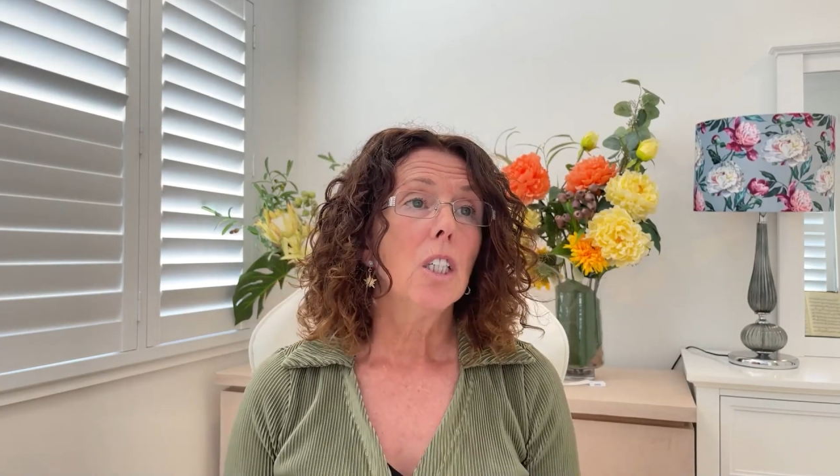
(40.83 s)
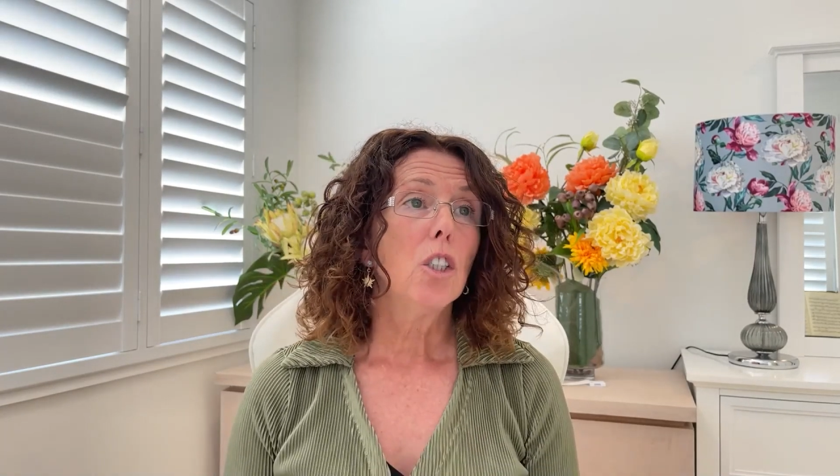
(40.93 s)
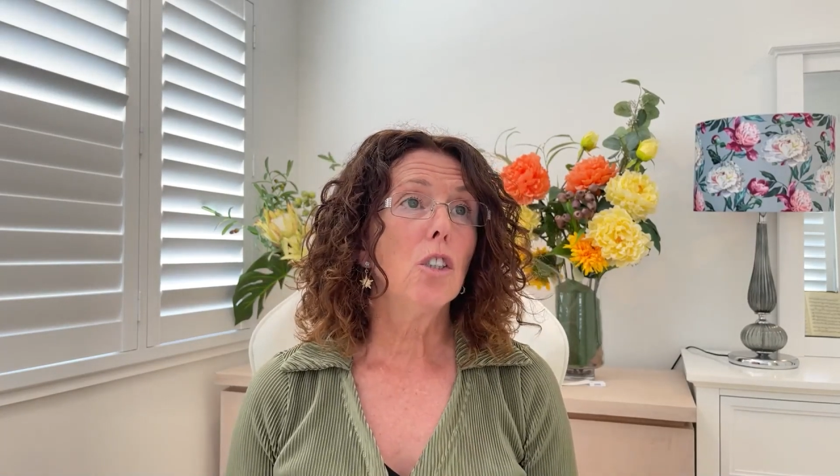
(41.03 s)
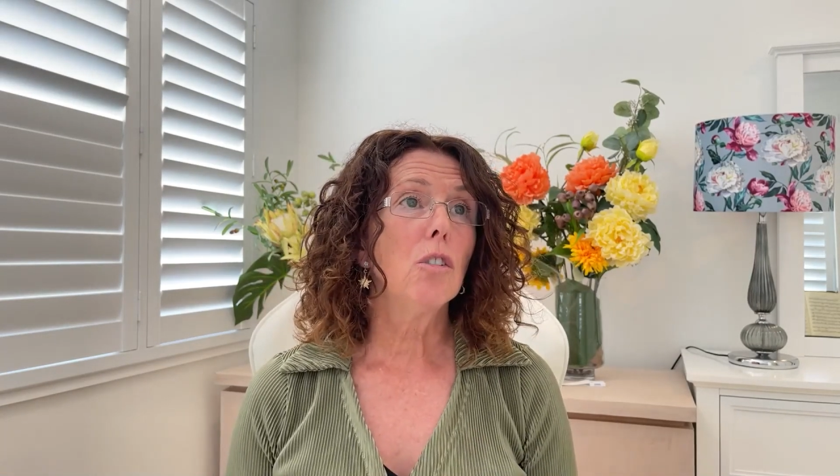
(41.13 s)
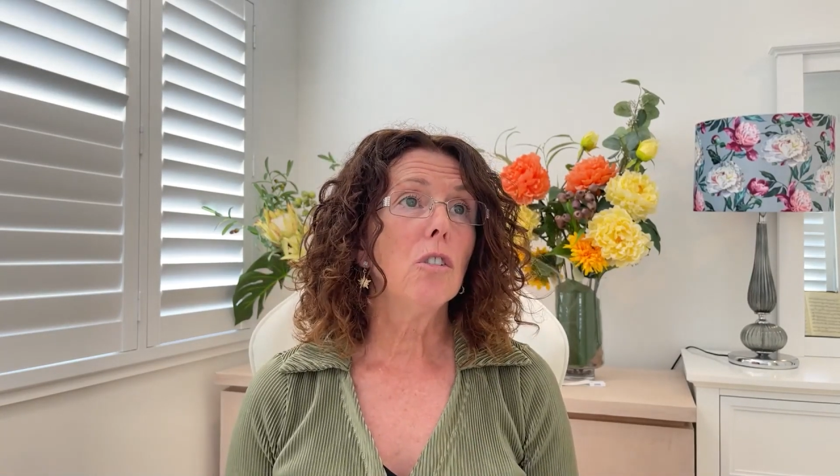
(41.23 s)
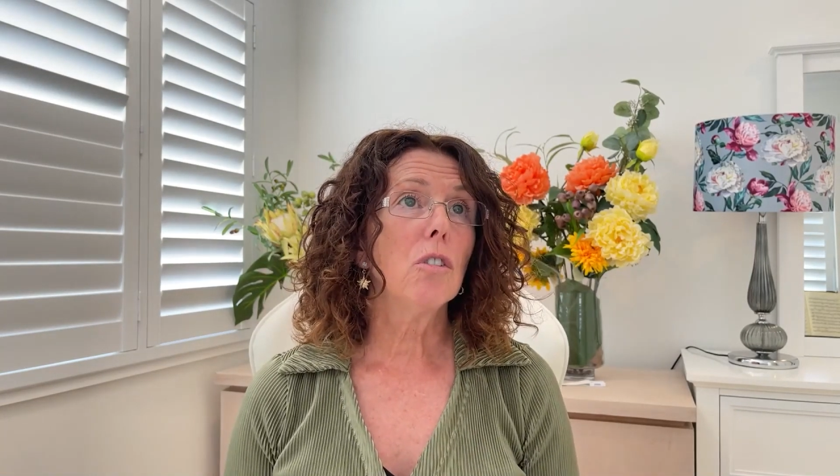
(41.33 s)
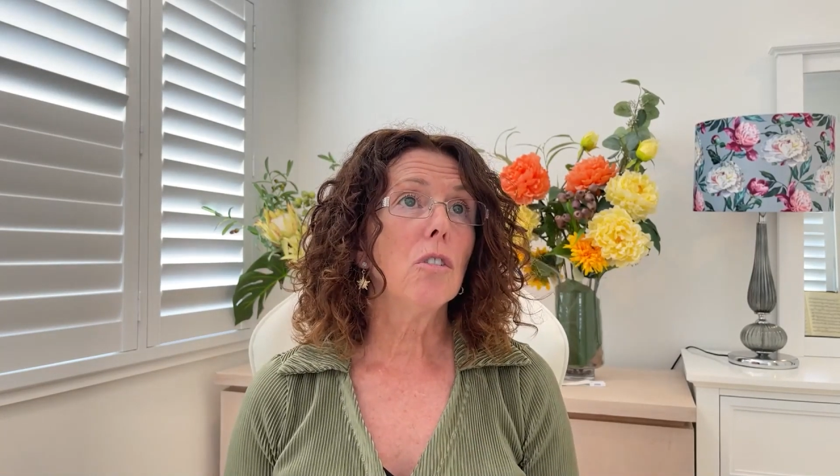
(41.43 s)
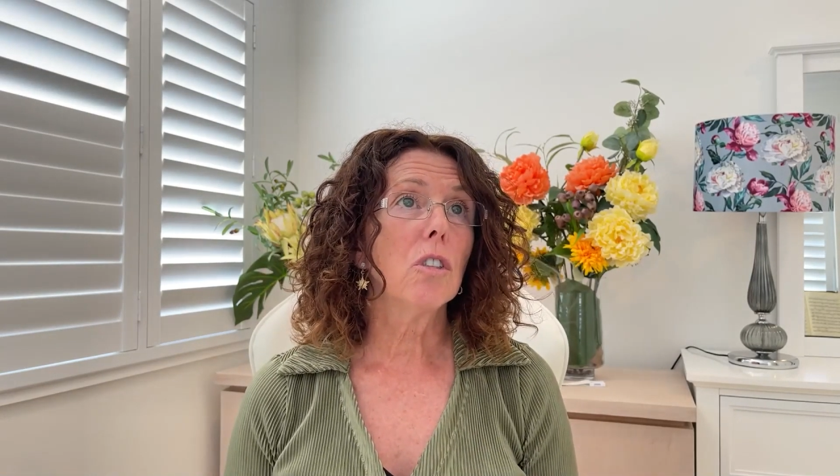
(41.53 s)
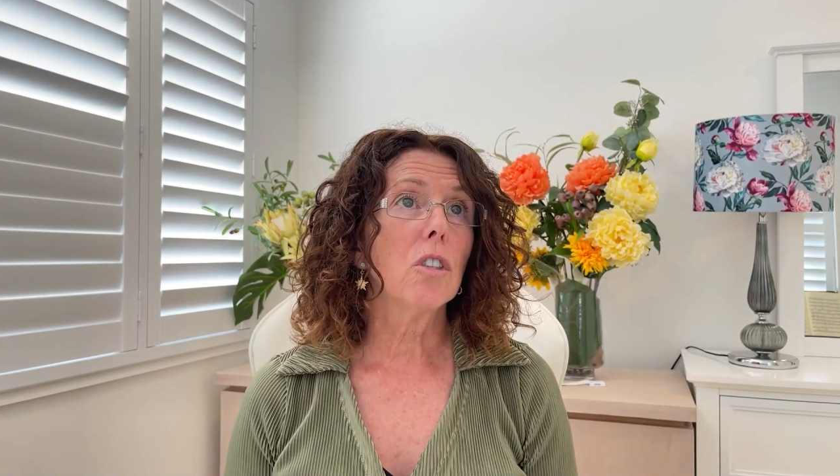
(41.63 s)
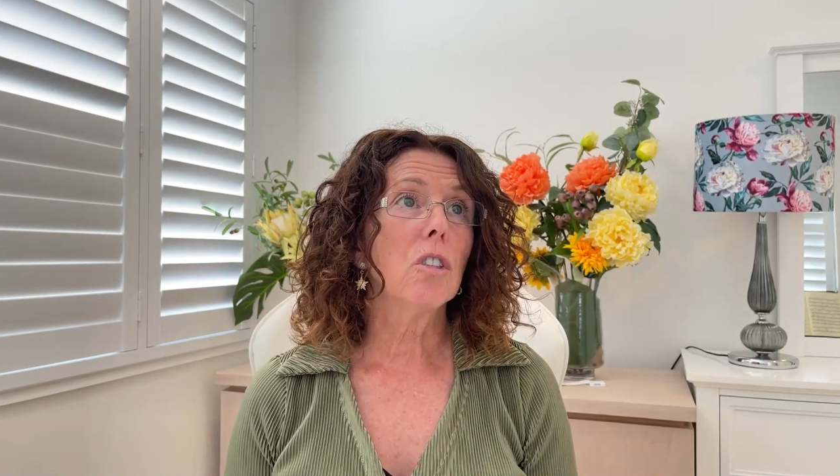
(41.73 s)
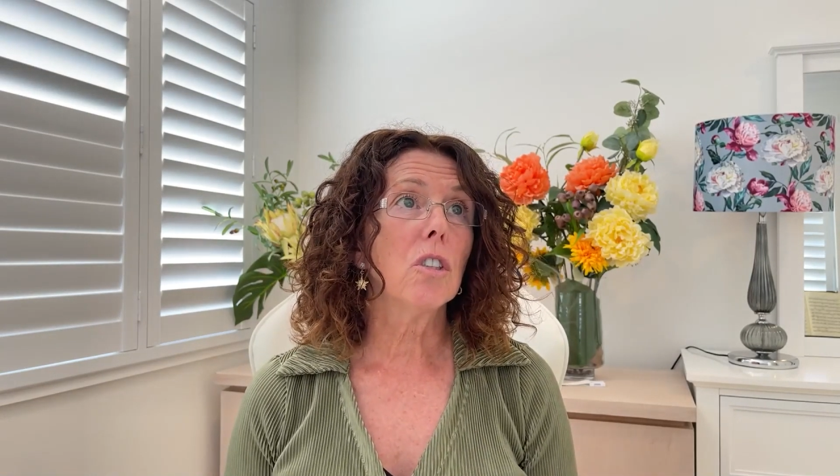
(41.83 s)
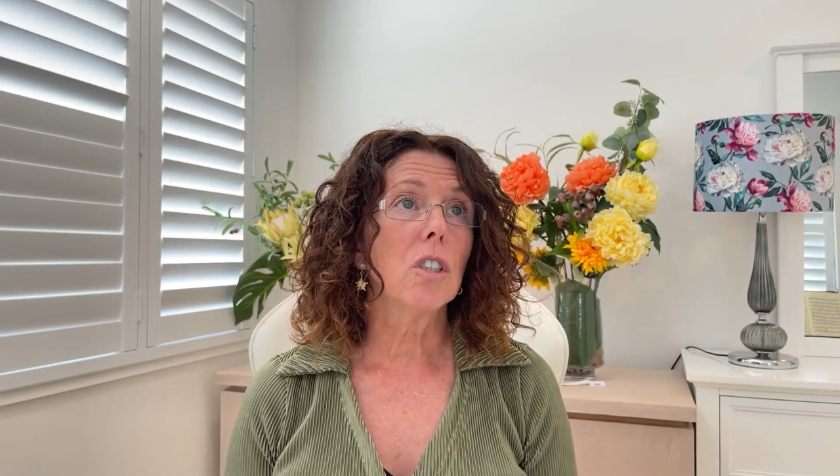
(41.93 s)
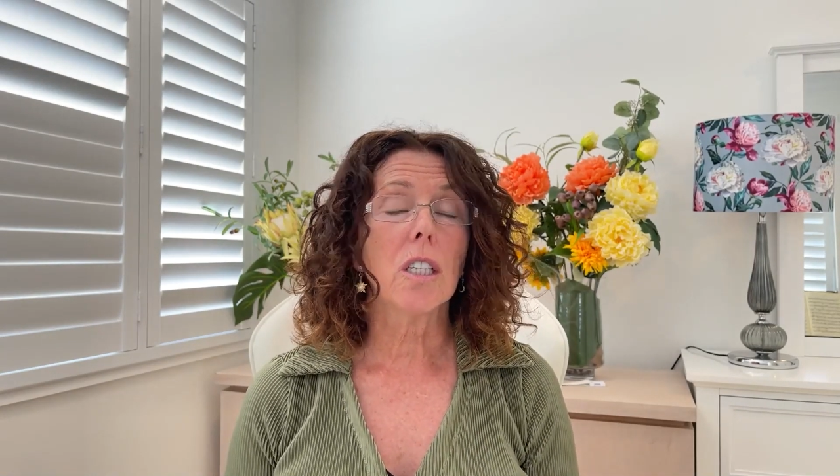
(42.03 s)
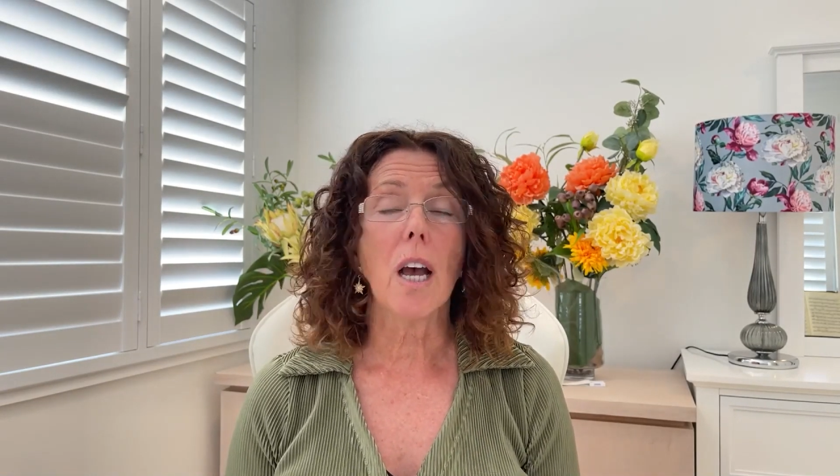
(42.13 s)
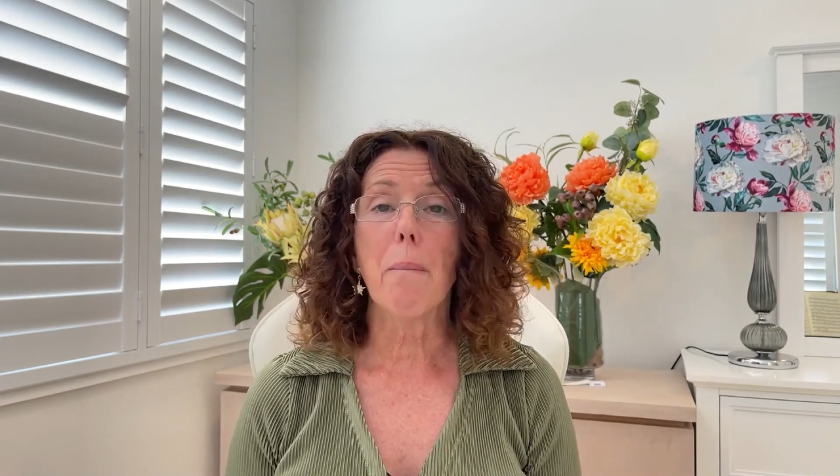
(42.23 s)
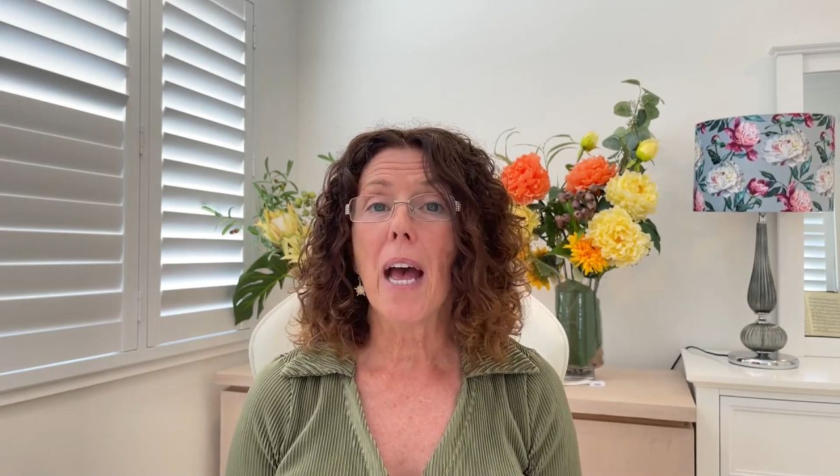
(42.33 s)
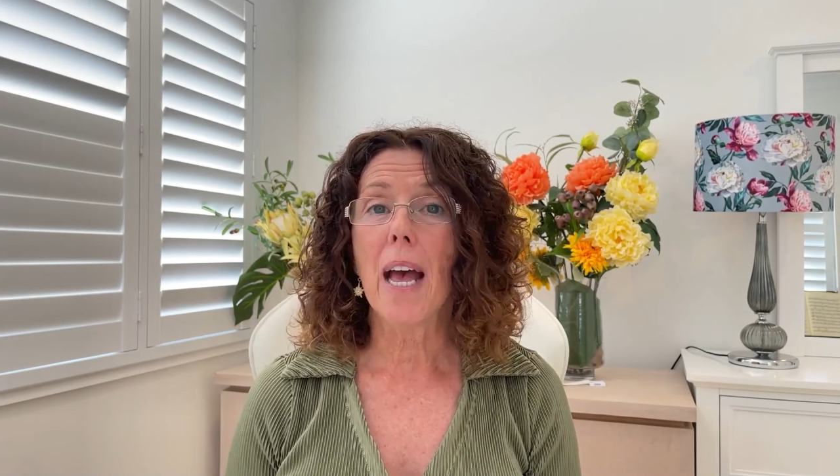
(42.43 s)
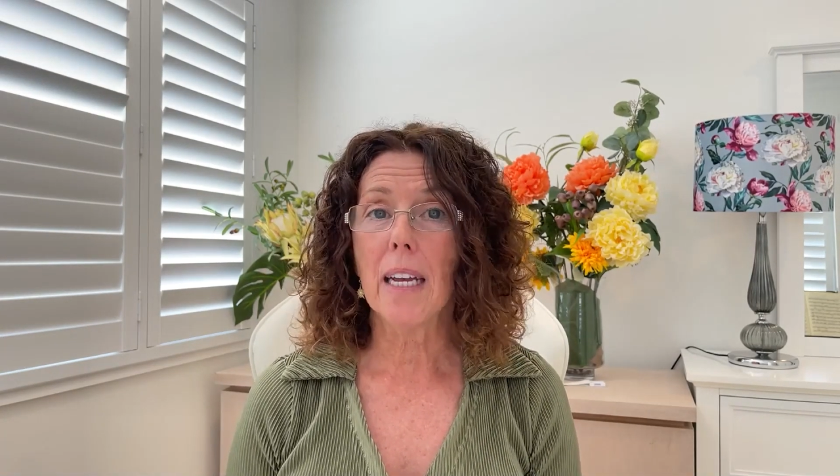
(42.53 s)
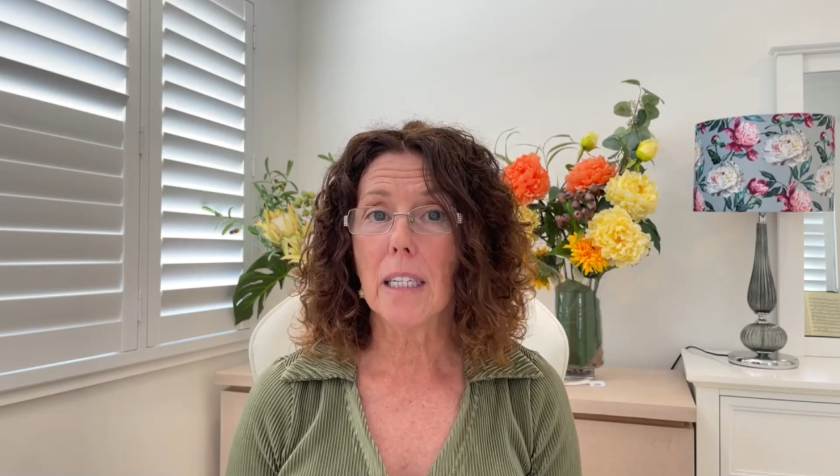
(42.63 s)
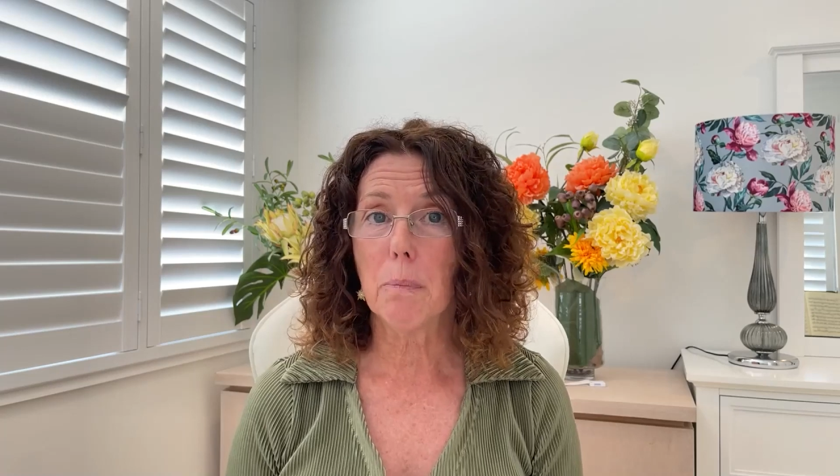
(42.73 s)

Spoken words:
Do you use a paid